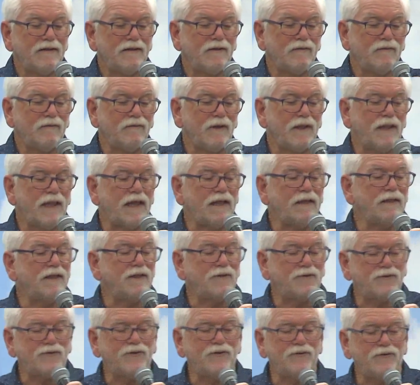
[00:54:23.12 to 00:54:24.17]
When they
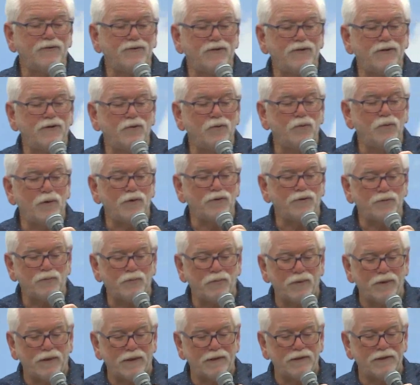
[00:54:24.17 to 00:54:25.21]
listen to you
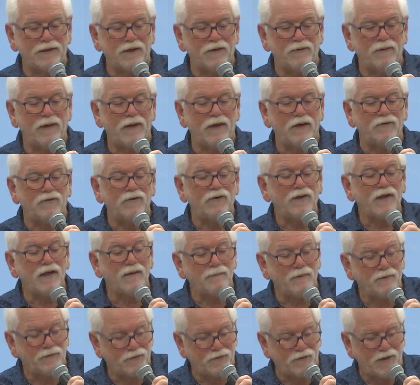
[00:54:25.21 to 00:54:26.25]
whispering in their ears,
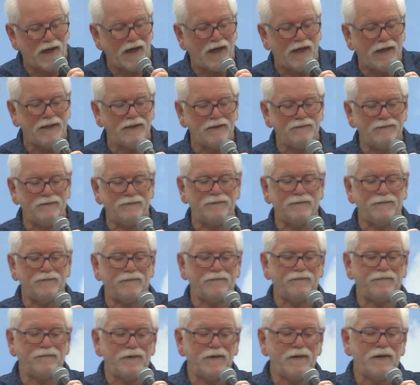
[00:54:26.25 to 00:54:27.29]
come aside.
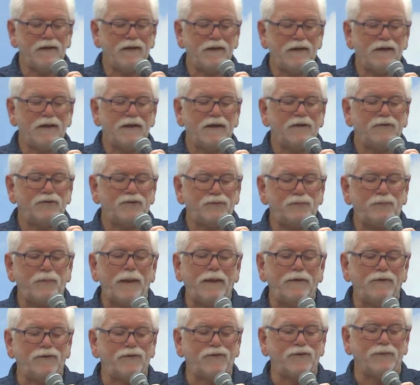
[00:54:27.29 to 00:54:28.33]

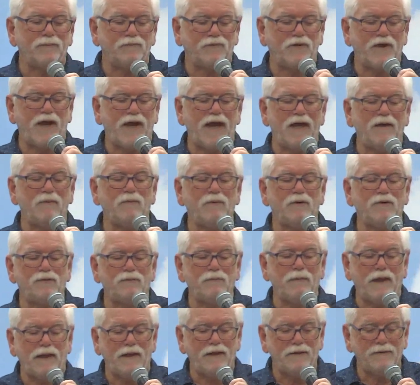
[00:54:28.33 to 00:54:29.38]
Spend some time
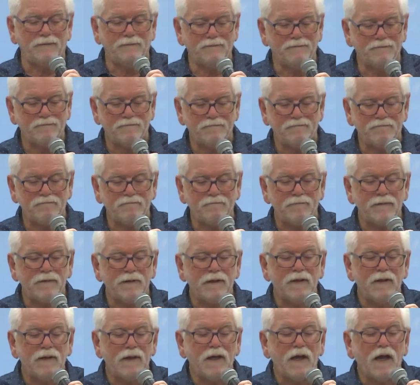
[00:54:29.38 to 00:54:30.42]
with me.
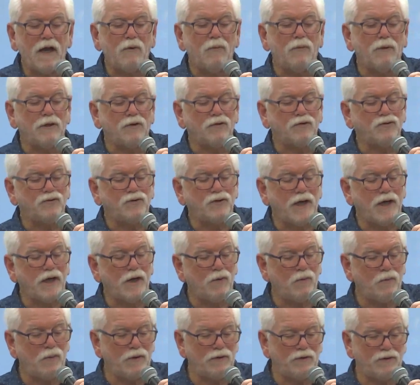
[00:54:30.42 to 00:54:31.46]
I want to
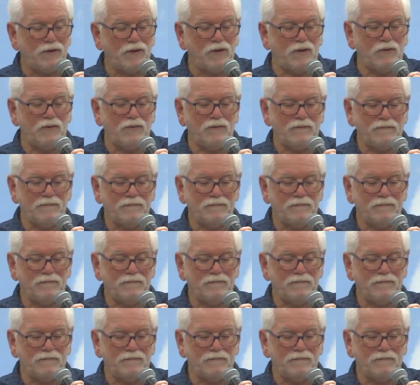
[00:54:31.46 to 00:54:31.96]
share with you.